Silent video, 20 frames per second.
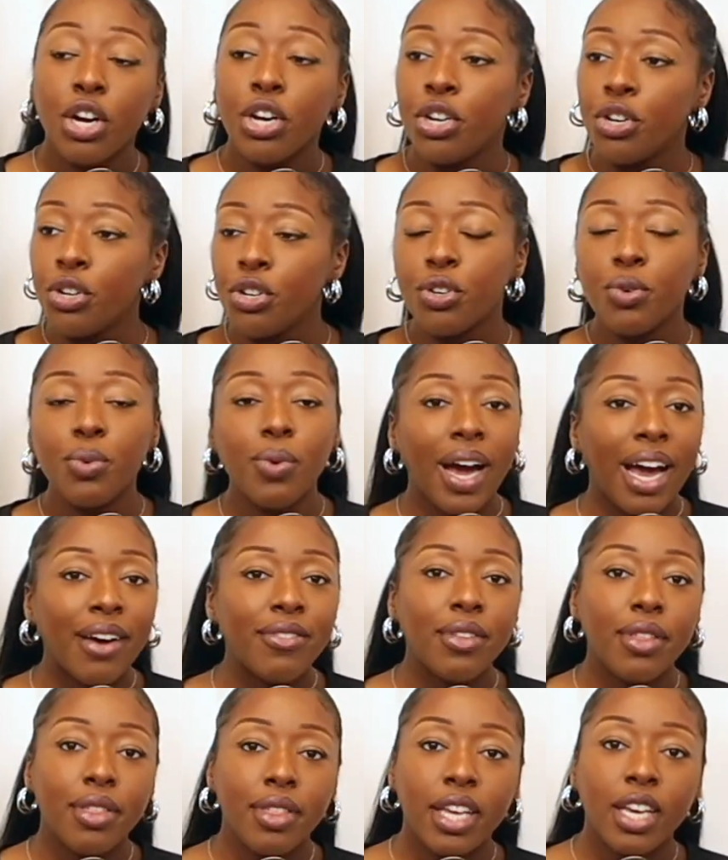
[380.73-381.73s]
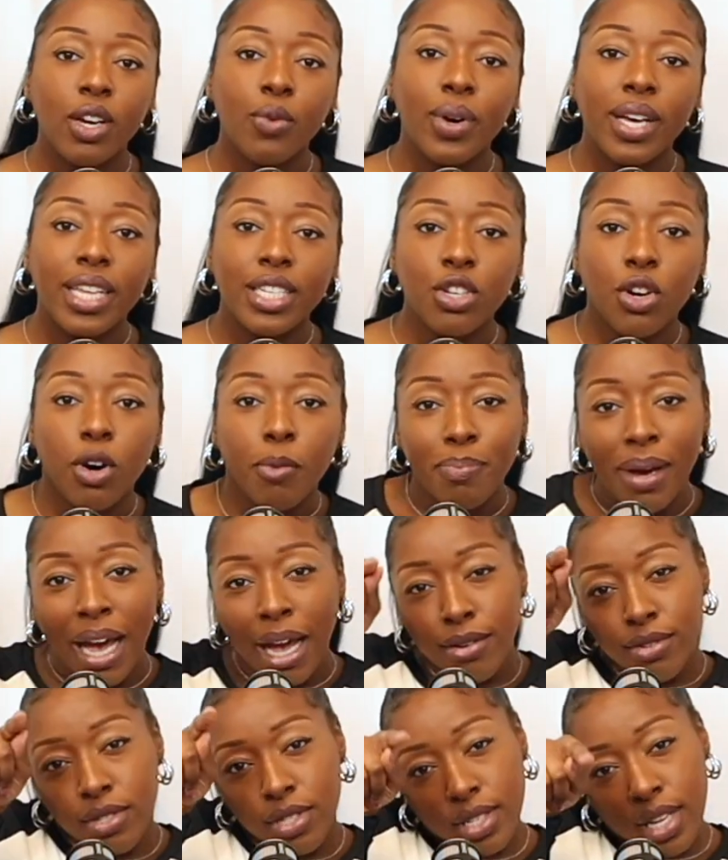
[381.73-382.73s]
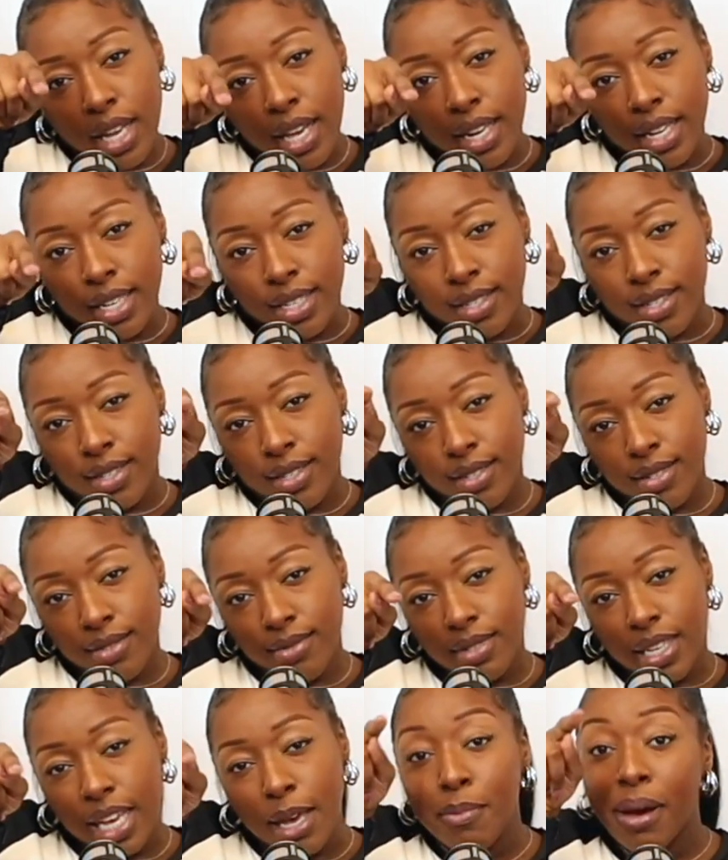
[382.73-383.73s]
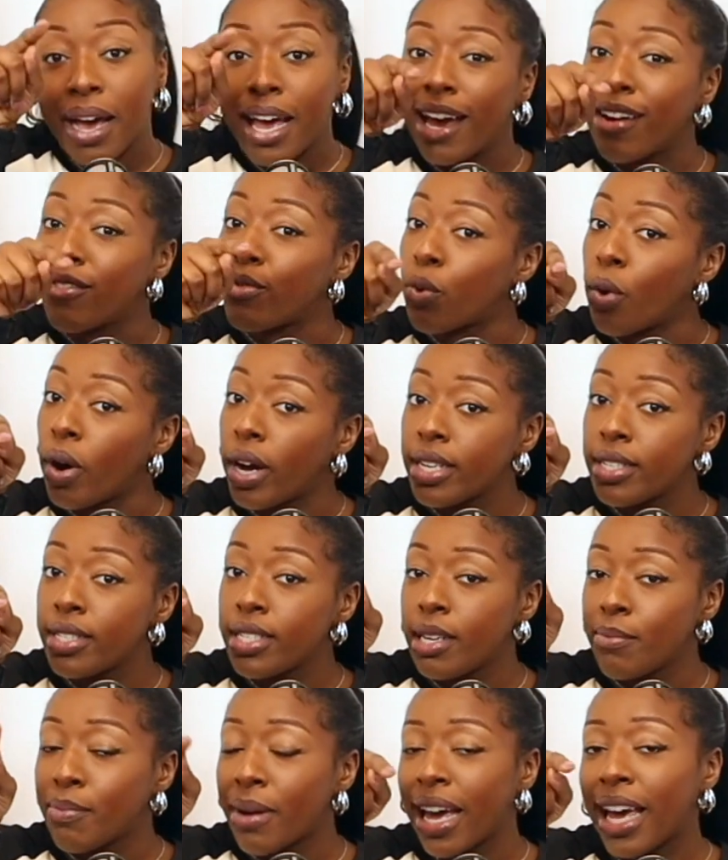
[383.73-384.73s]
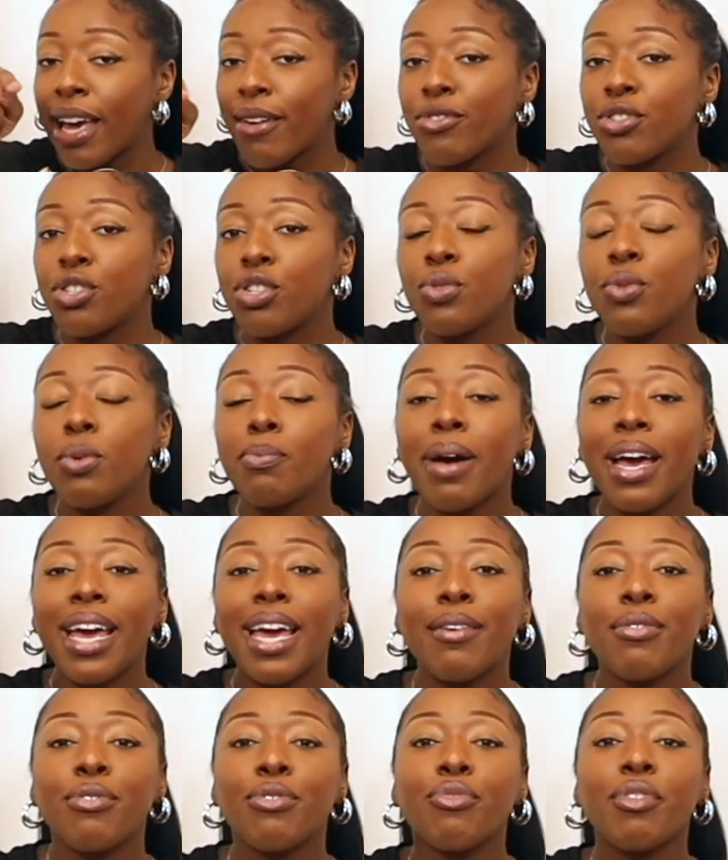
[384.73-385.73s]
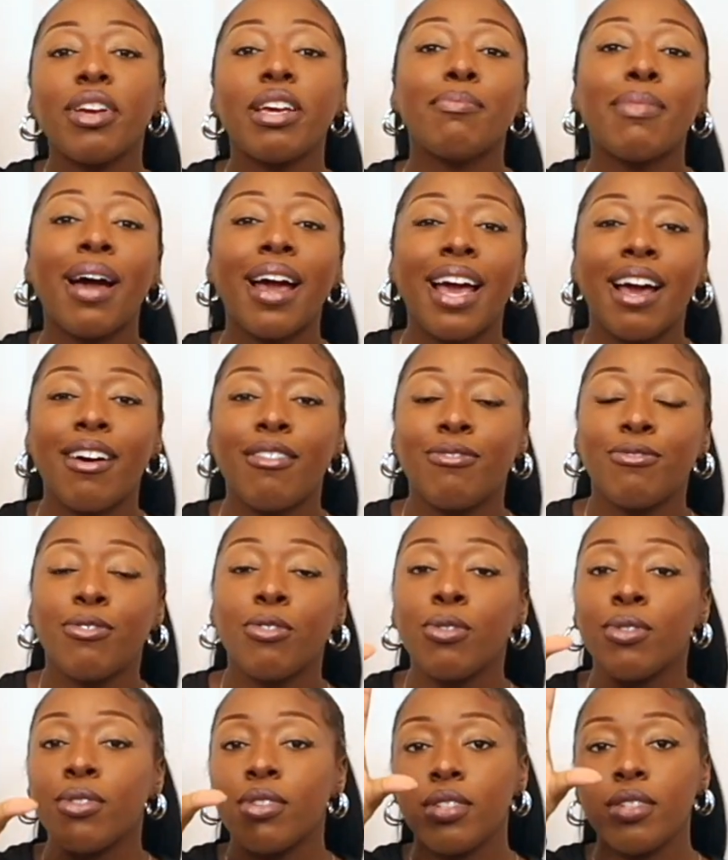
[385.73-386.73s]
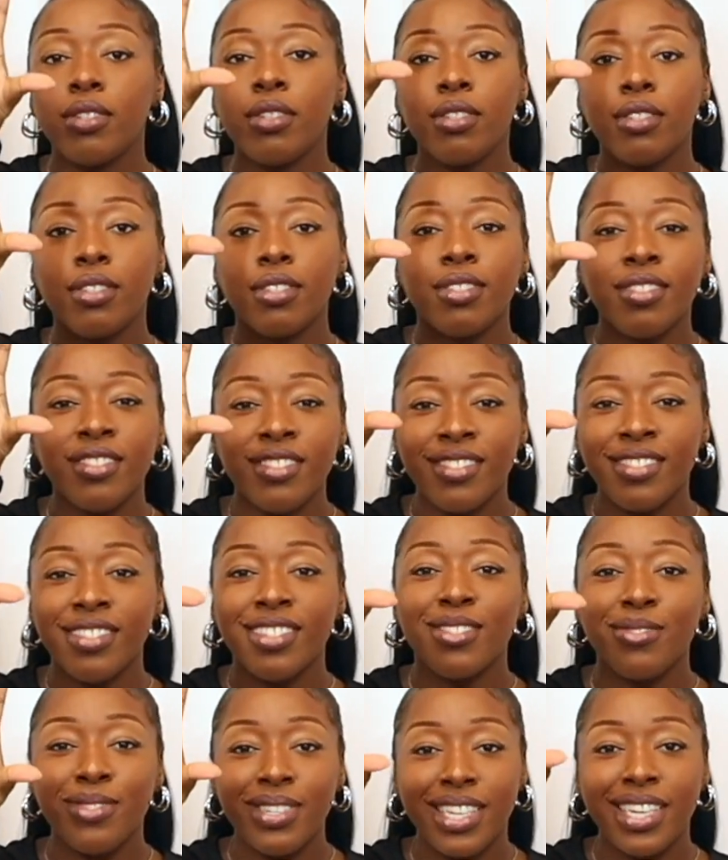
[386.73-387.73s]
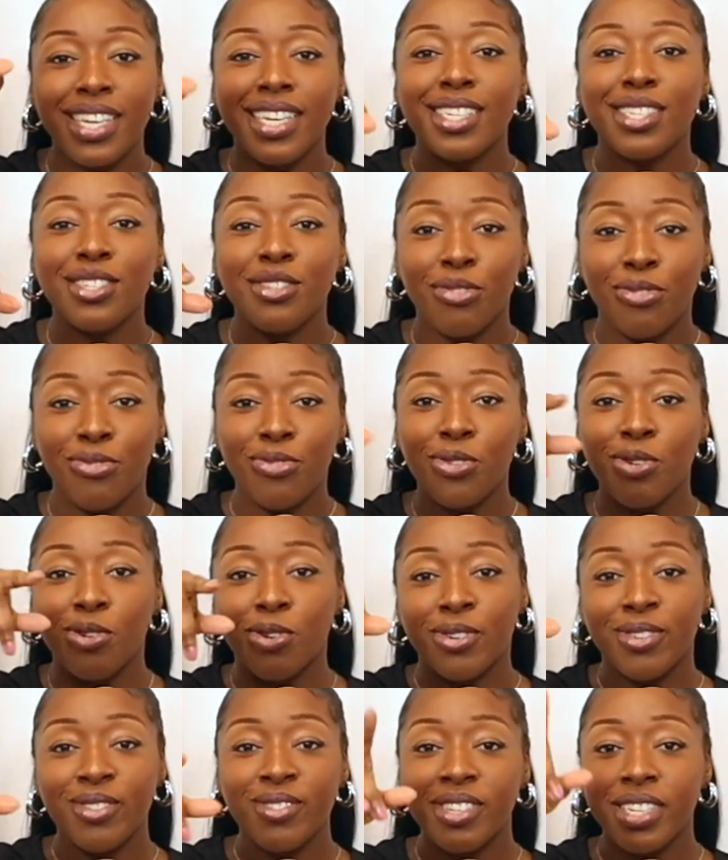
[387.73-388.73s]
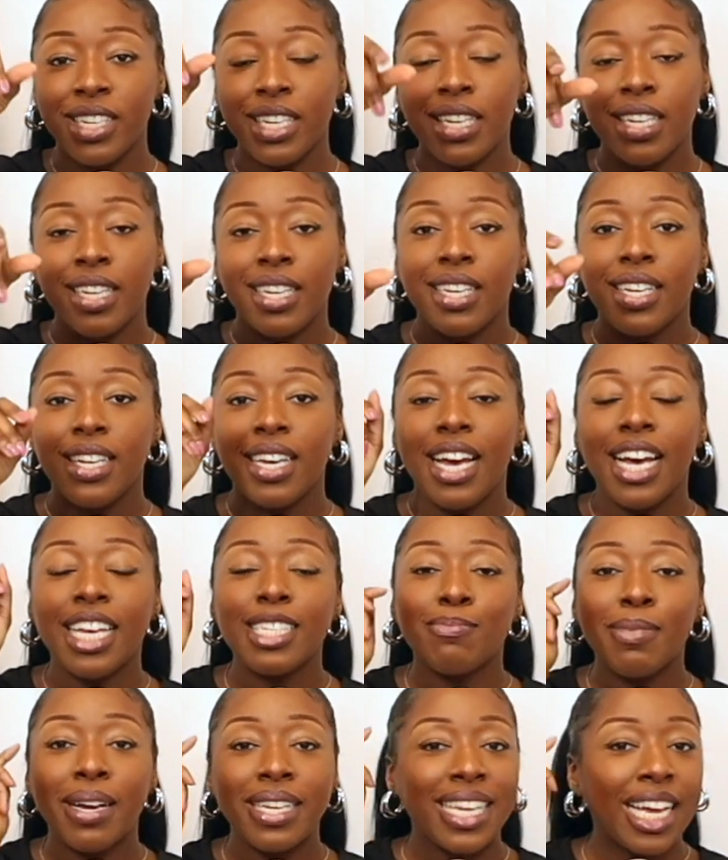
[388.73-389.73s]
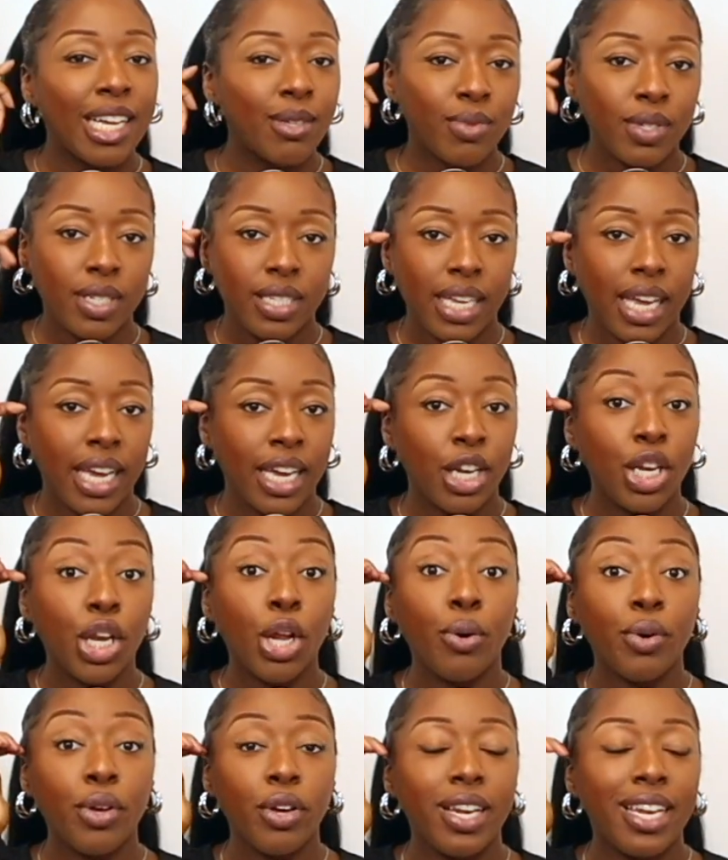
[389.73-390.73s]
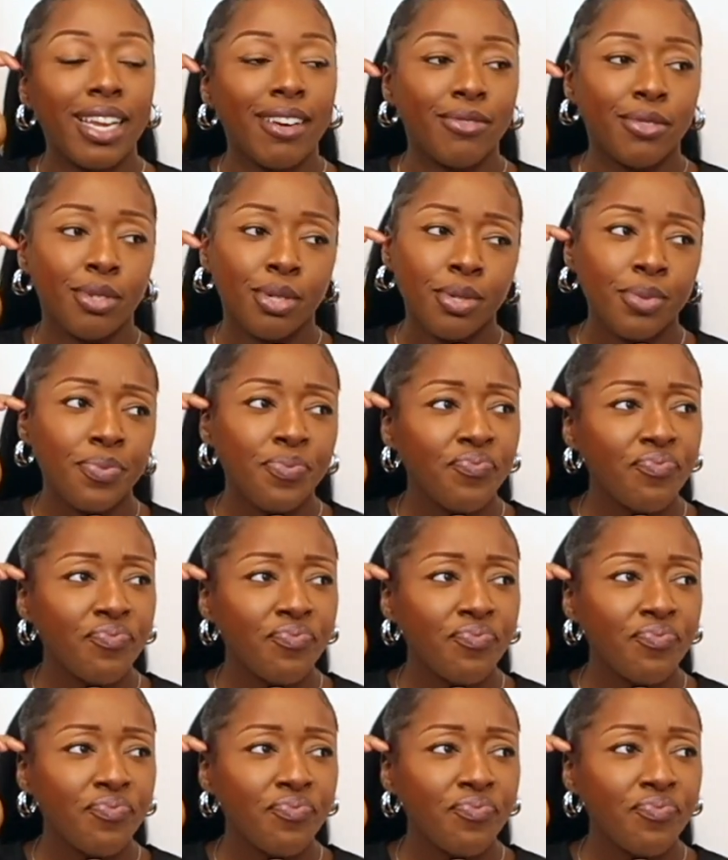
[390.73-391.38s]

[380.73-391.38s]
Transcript: Google will have a thing where it's got pound sterlings. It might have 1, it might have 2, it might have 3, it might have 4. When it gets to 4, as my dad would say, know your level.